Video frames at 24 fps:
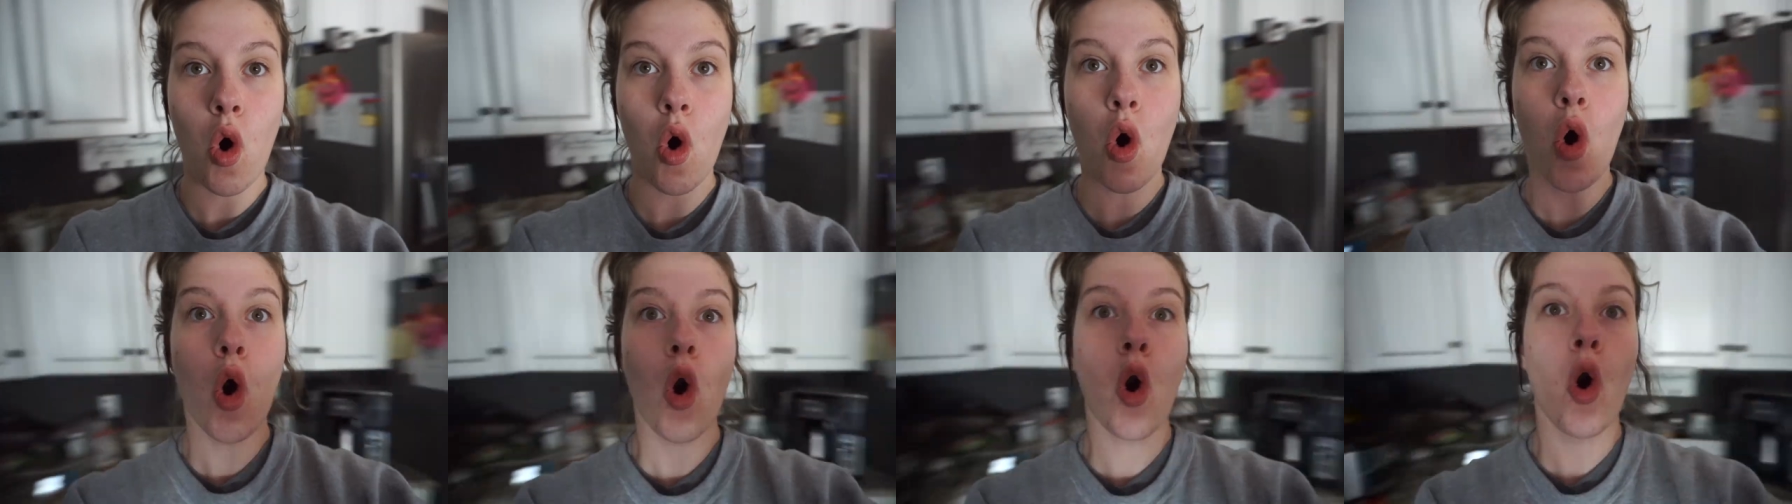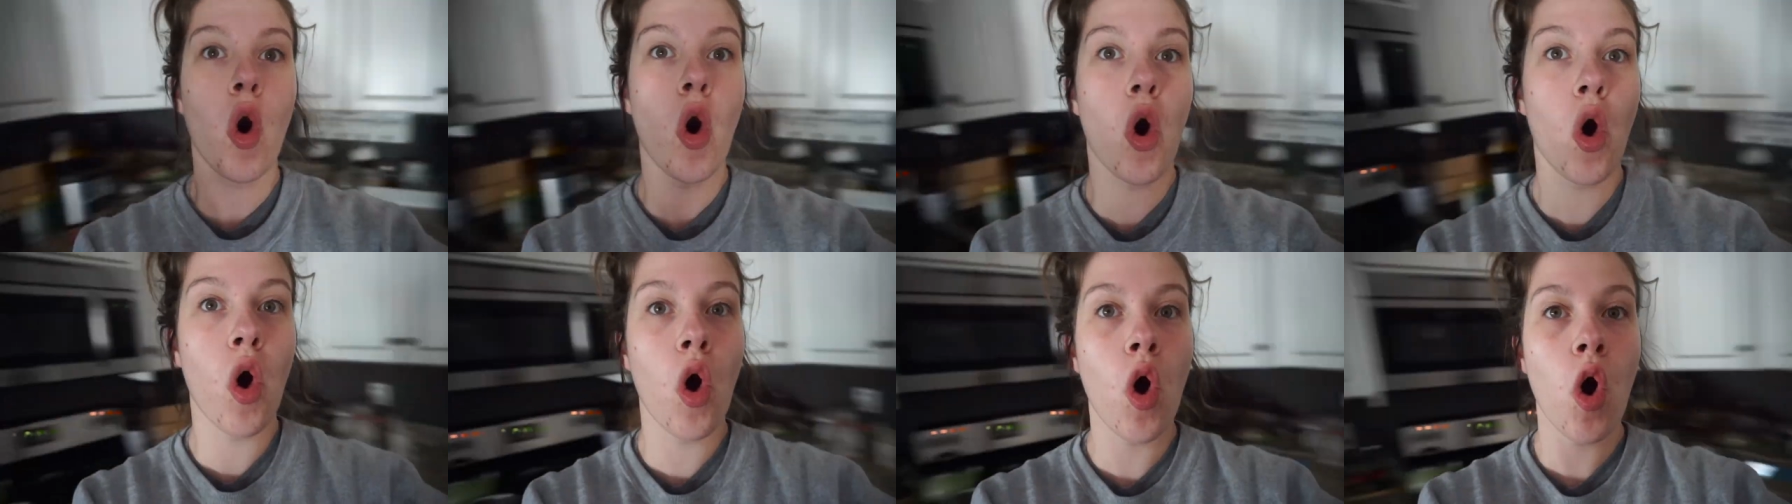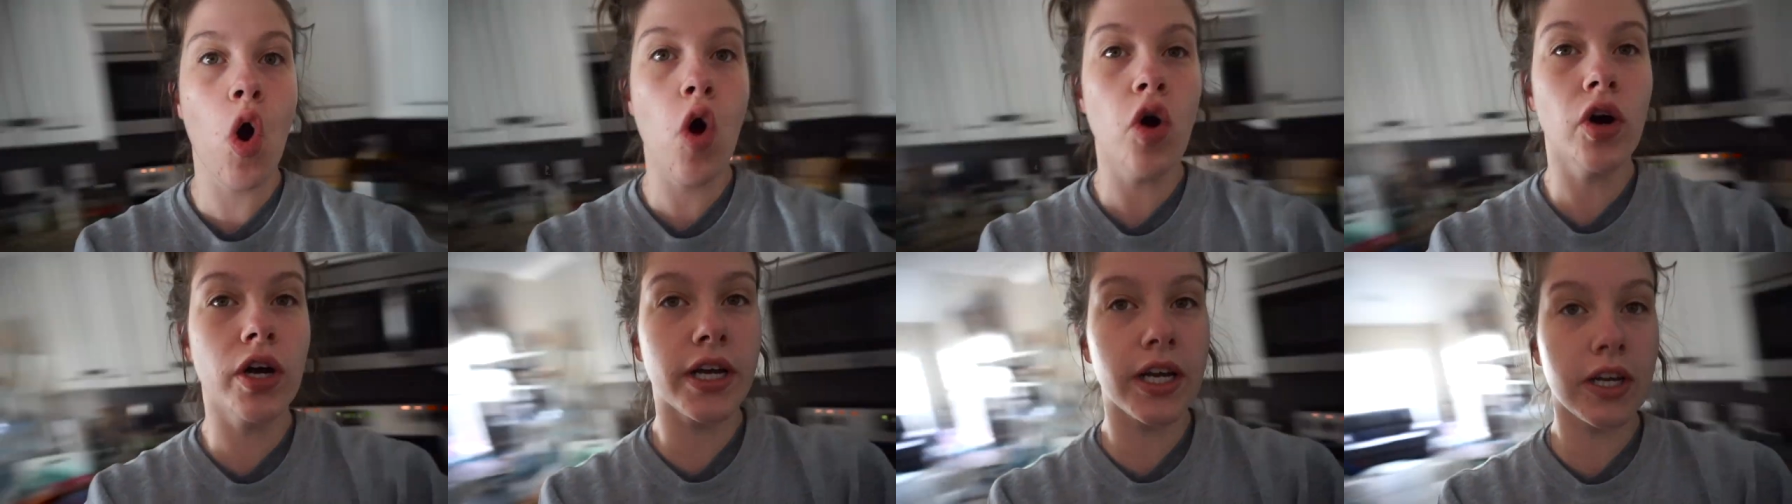
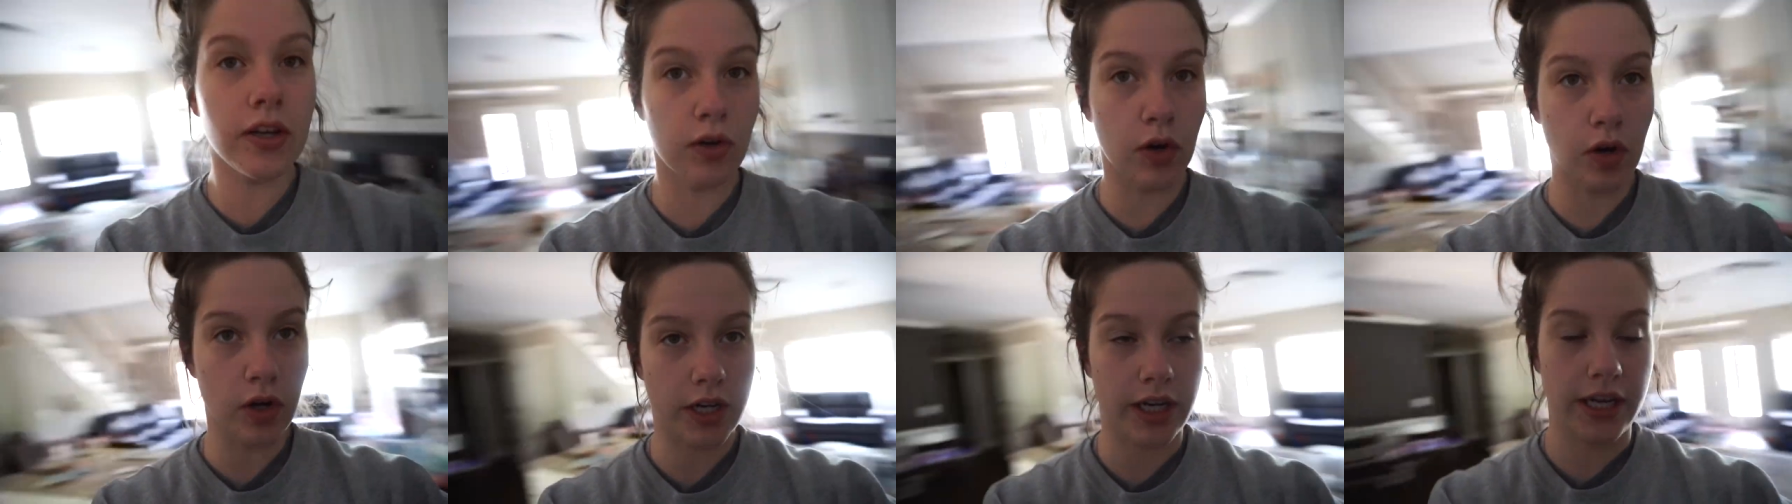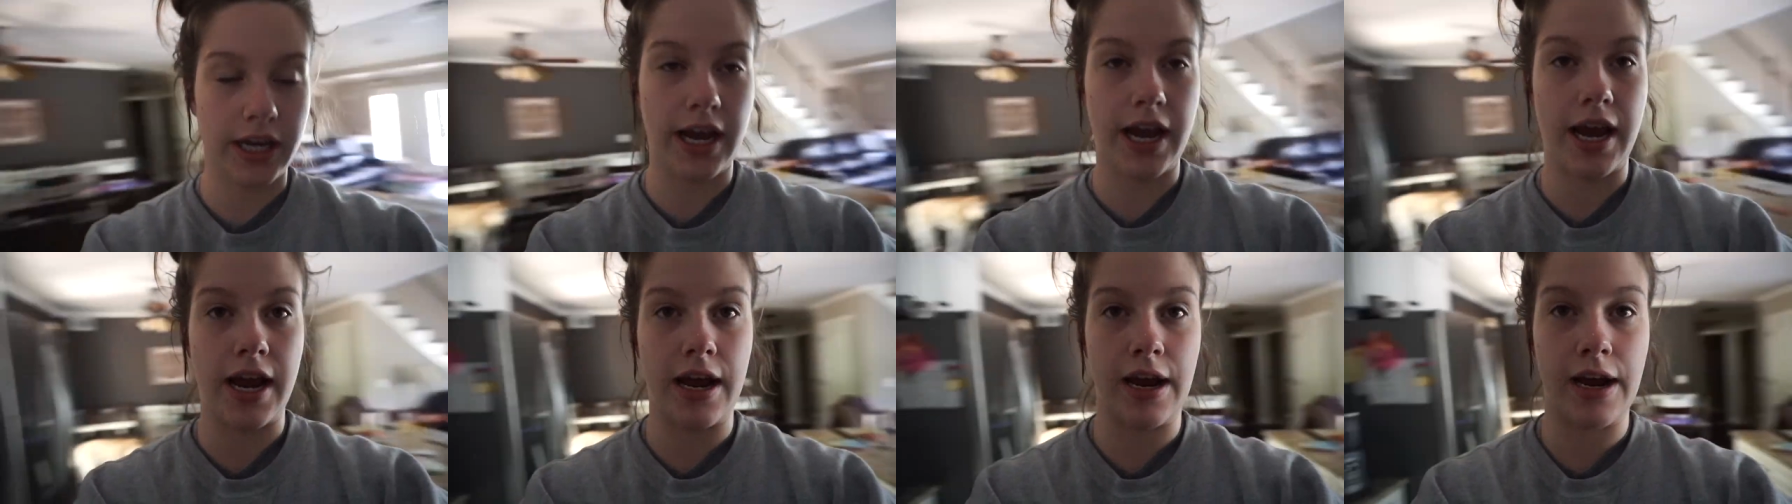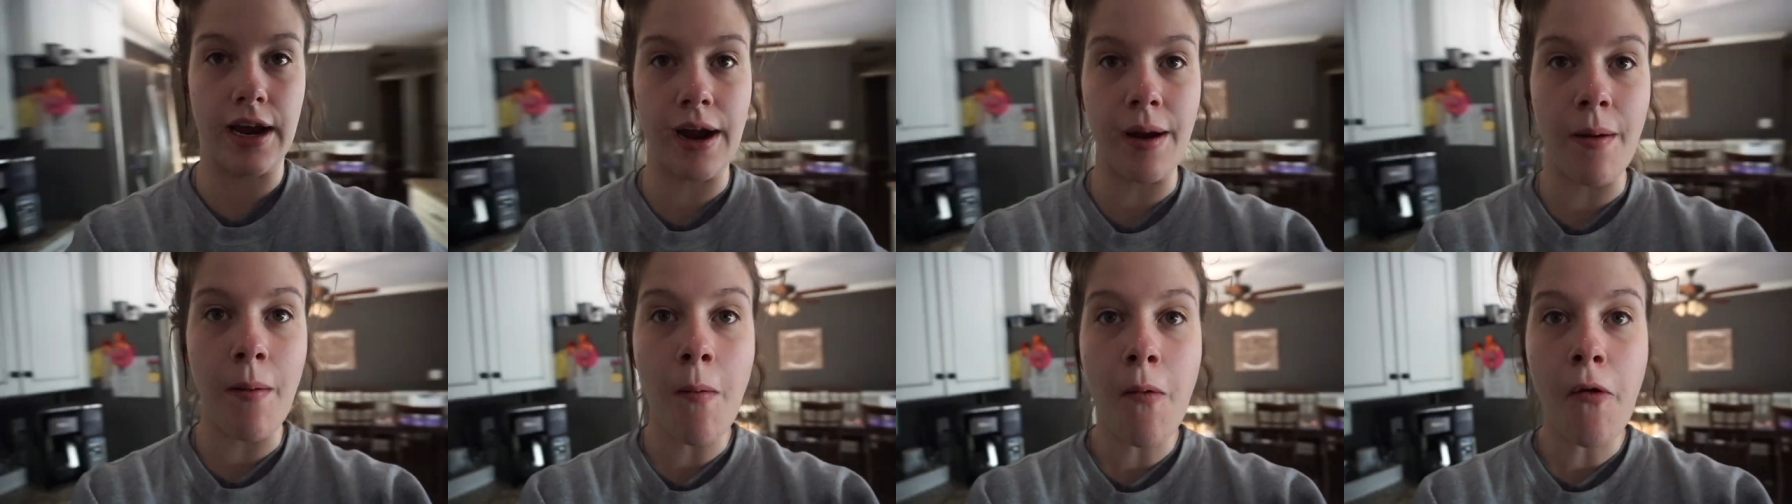Okie
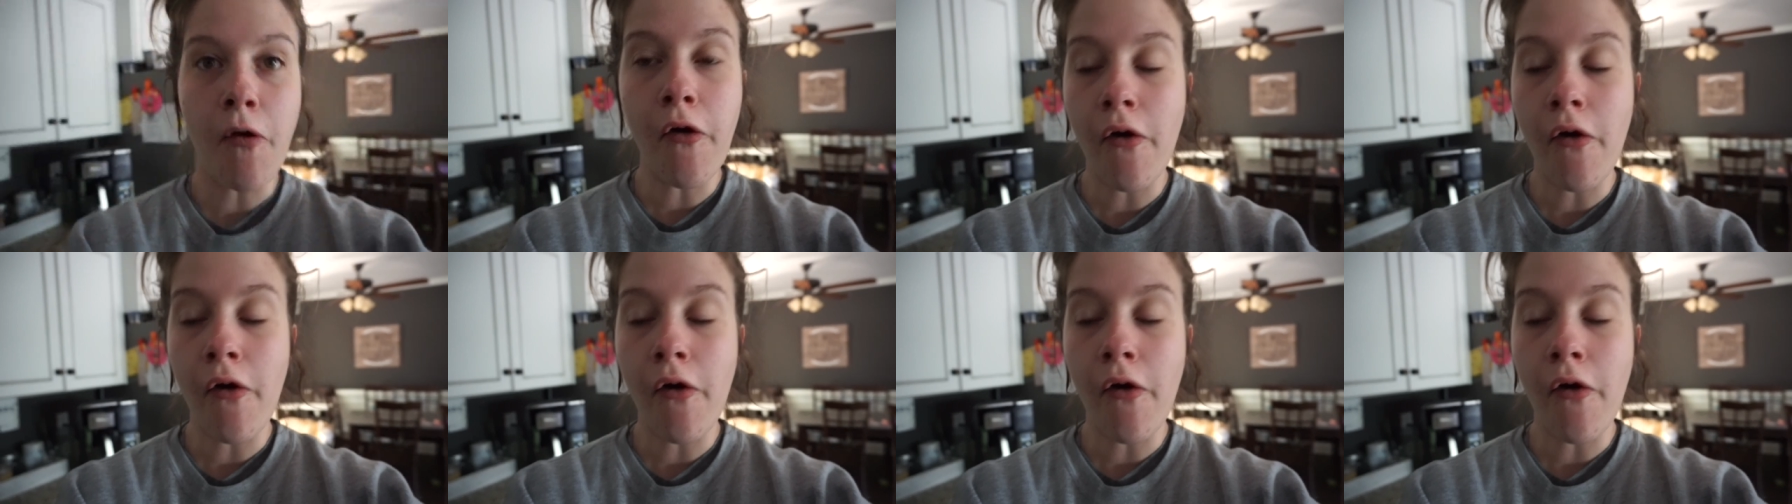dokie.